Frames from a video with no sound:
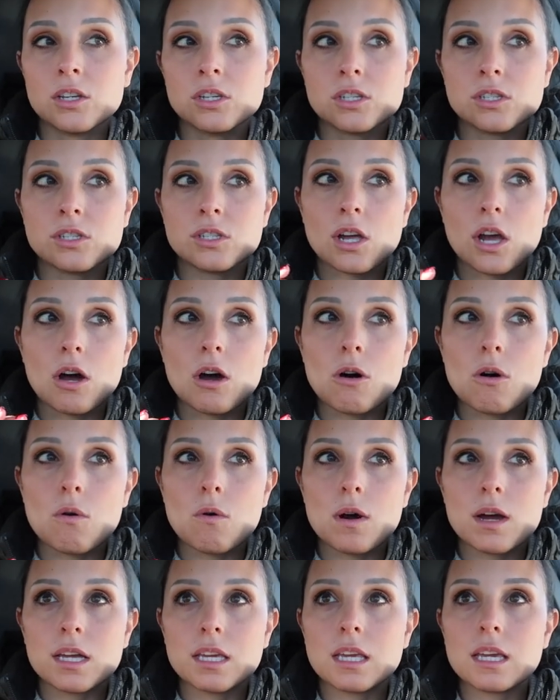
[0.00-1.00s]

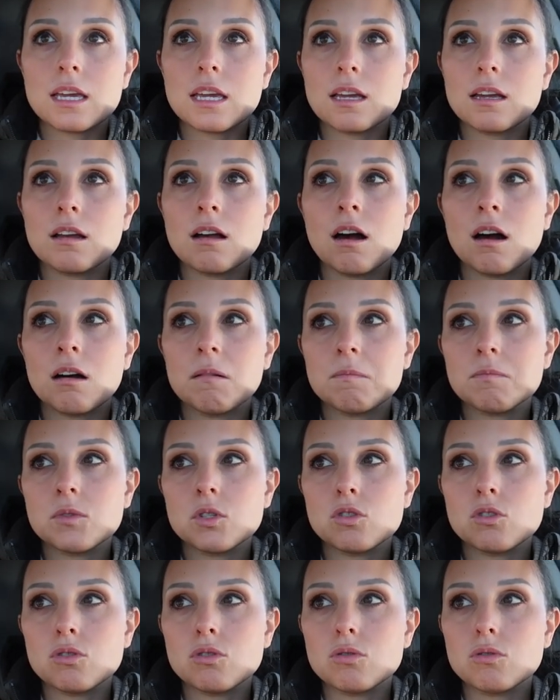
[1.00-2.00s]
So he can come
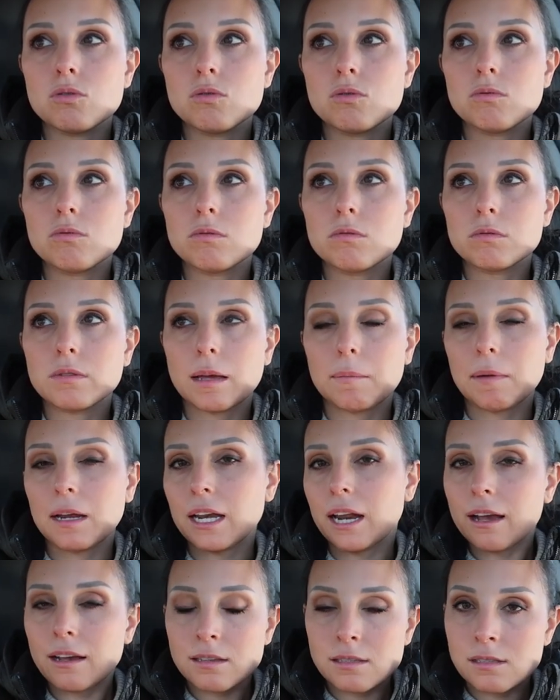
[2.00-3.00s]
to like my
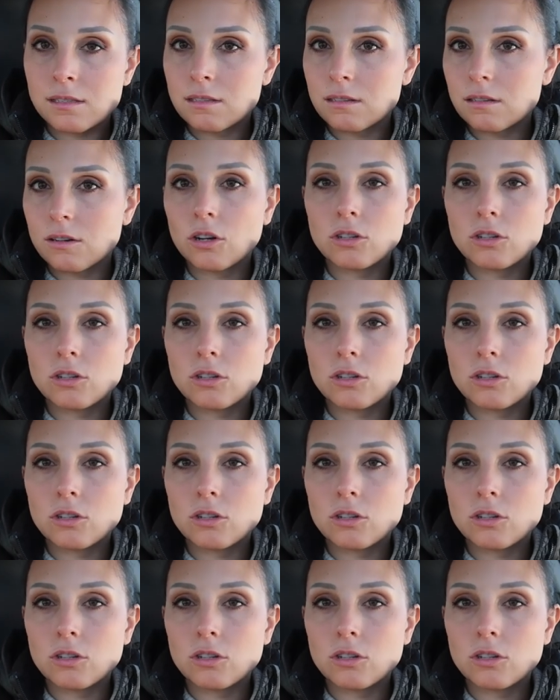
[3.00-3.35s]
next